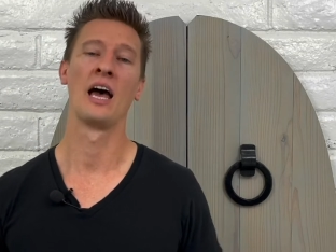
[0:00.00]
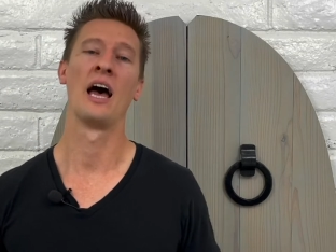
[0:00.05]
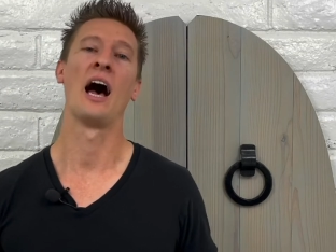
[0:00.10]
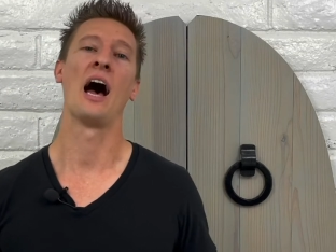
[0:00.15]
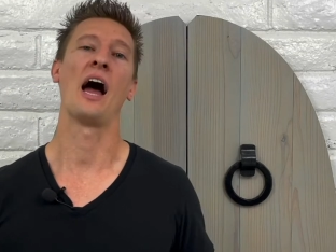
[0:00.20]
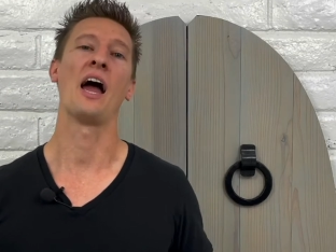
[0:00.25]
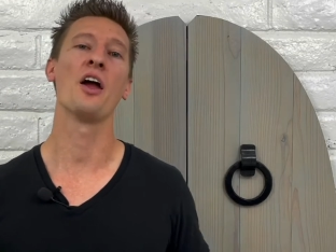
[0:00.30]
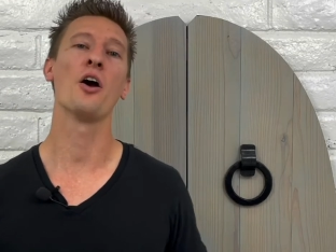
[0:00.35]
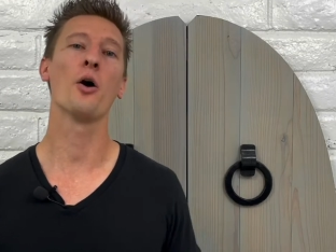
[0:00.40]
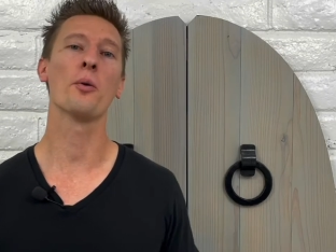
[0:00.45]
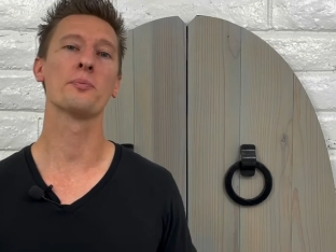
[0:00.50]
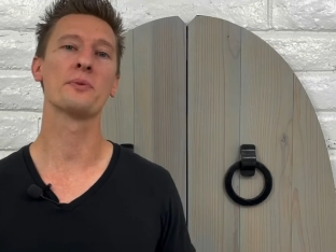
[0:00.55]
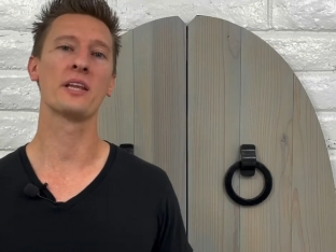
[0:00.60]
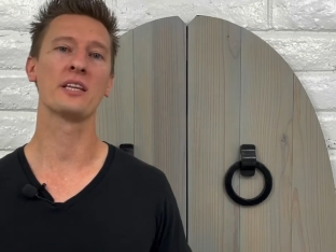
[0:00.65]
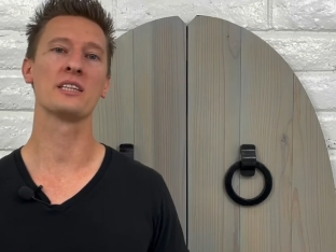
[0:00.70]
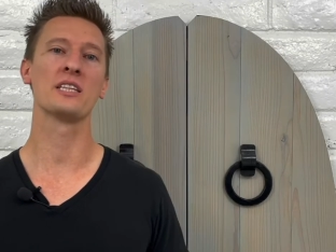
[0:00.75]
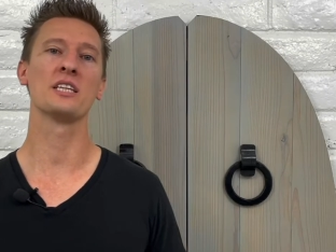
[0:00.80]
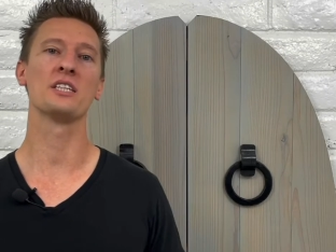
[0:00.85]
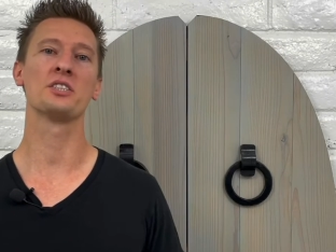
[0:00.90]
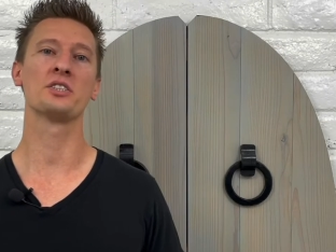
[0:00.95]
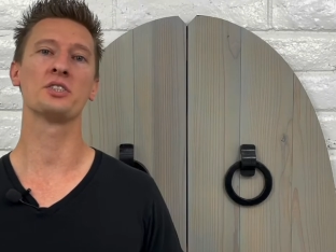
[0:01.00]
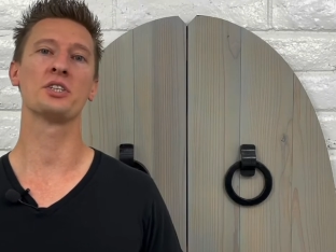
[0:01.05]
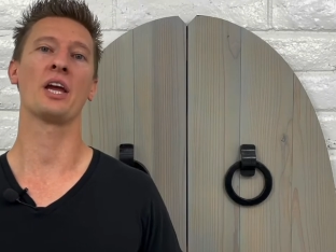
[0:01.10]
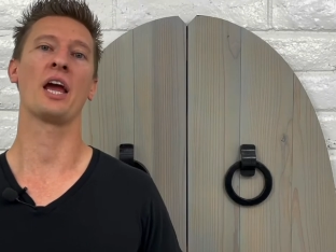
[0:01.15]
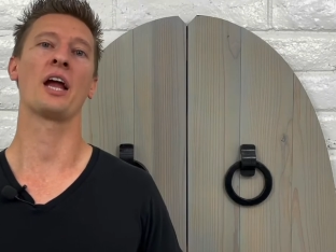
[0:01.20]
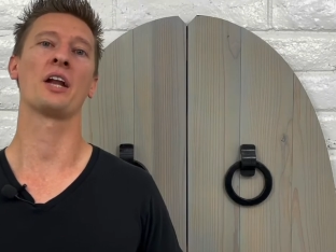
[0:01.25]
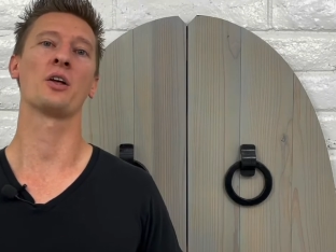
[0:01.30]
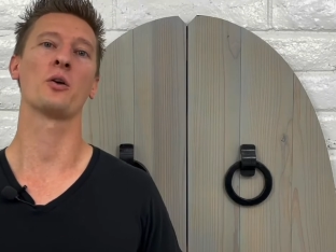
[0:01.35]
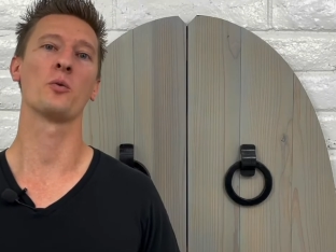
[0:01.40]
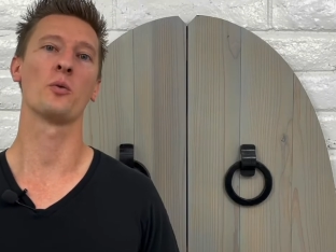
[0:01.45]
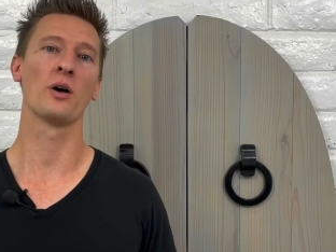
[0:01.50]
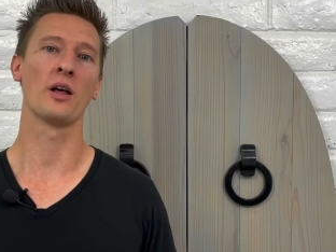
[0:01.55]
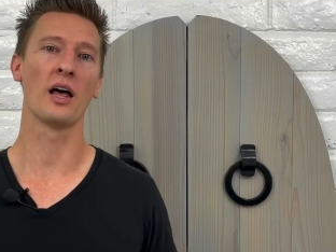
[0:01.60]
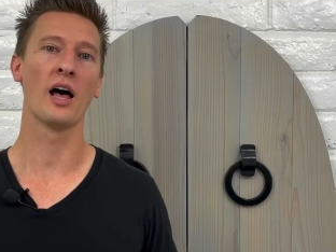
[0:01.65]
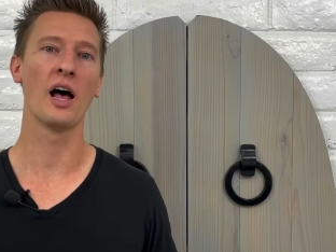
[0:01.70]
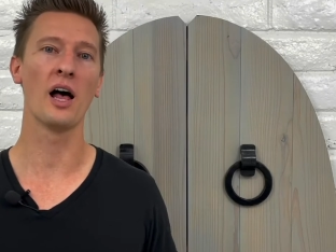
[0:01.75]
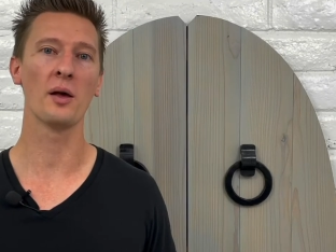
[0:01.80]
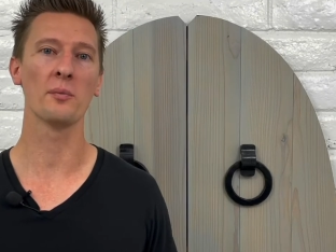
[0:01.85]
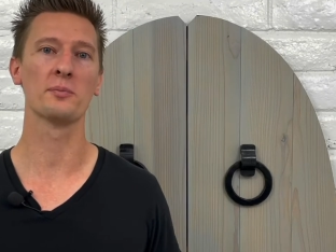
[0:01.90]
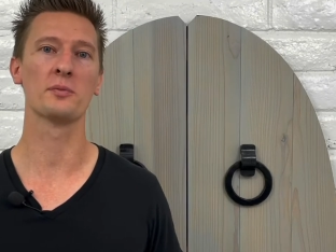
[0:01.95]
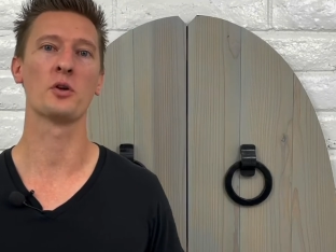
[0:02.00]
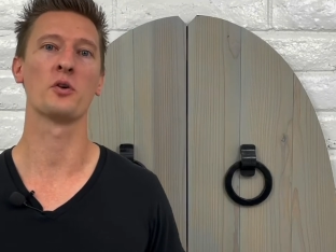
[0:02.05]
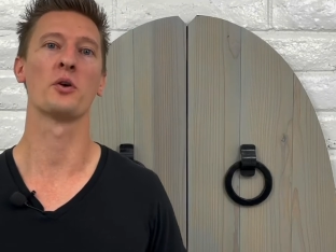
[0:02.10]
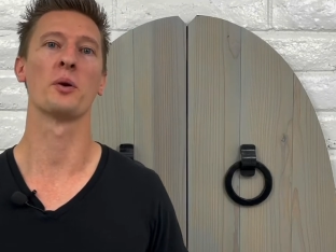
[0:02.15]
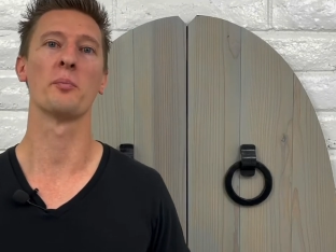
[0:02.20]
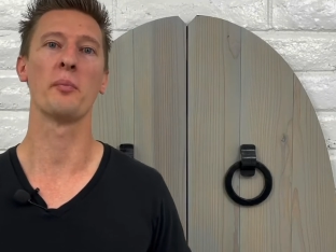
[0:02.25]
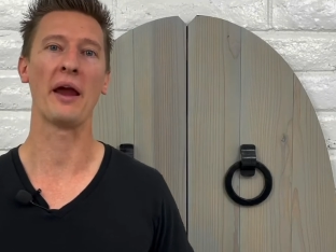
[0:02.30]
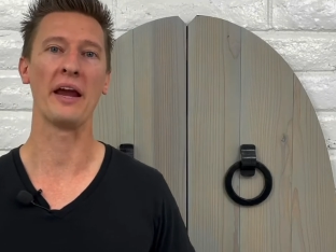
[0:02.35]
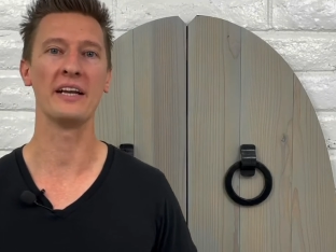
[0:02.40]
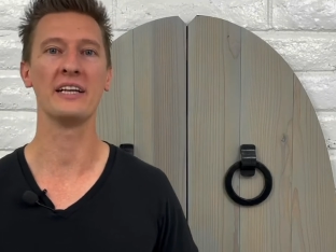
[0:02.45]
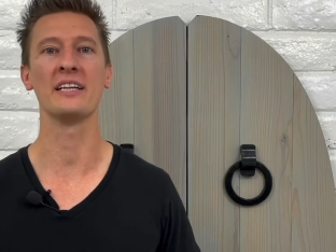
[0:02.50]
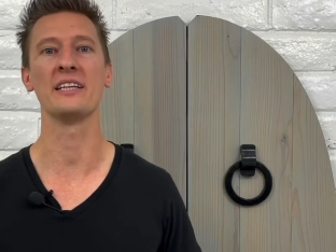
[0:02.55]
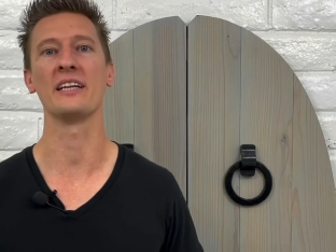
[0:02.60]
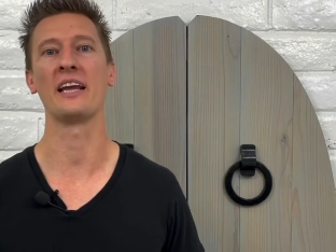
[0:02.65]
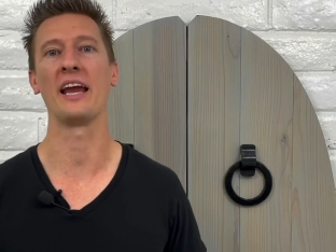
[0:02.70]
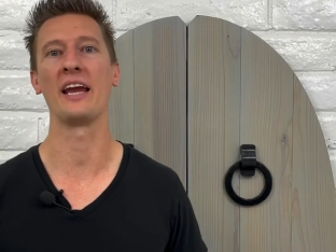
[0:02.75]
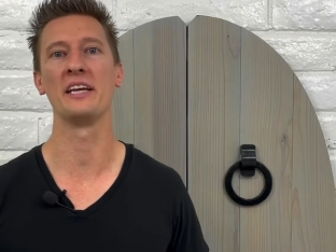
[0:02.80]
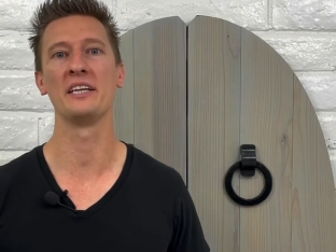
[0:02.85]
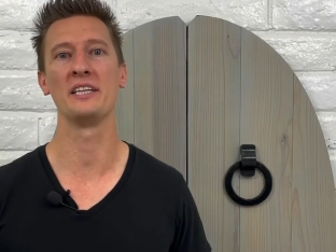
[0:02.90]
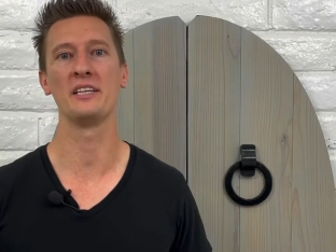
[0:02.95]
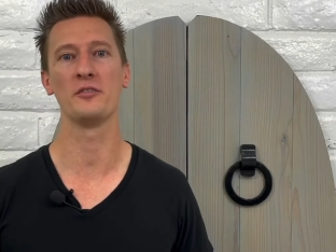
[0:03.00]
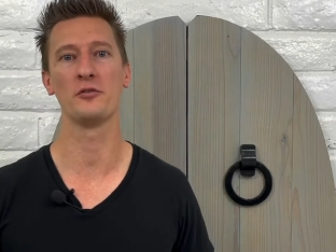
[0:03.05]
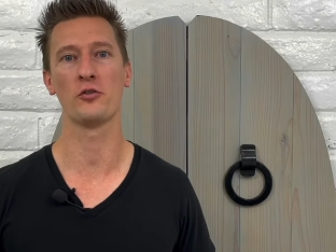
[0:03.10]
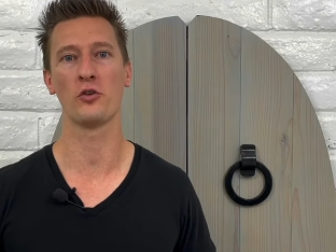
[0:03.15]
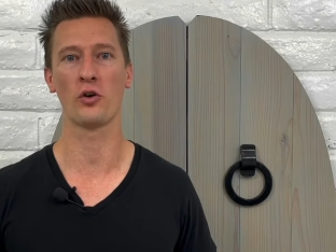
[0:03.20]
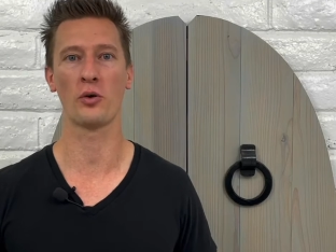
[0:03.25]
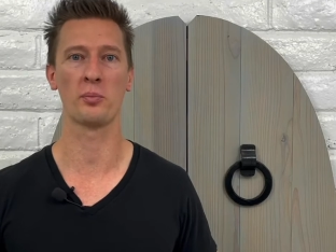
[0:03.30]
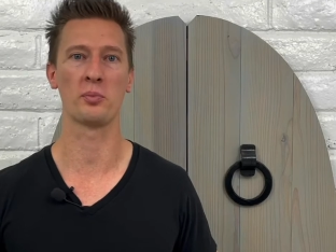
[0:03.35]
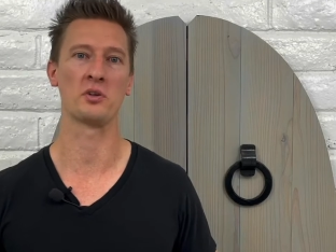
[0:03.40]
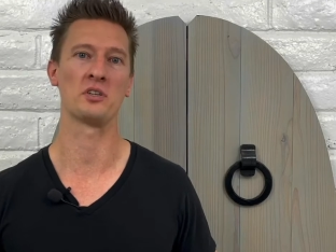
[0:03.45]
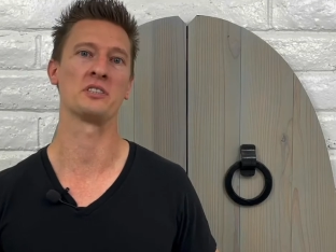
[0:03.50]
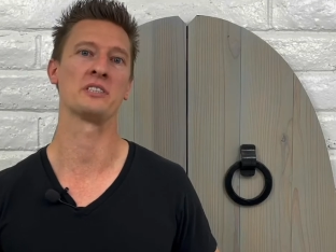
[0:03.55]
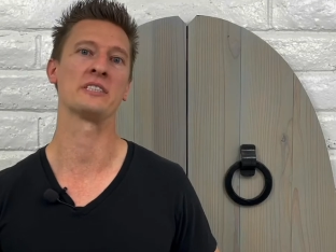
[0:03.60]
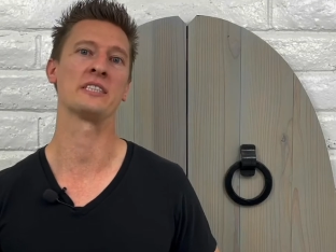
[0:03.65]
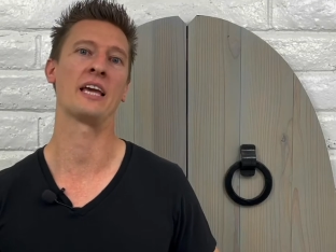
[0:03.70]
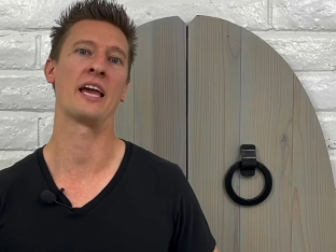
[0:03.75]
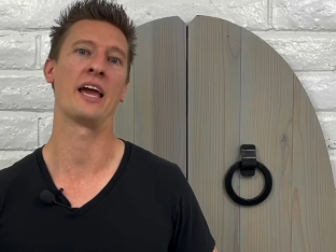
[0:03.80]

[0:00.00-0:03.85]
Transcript: I hope that this channel will help the remaining 84%.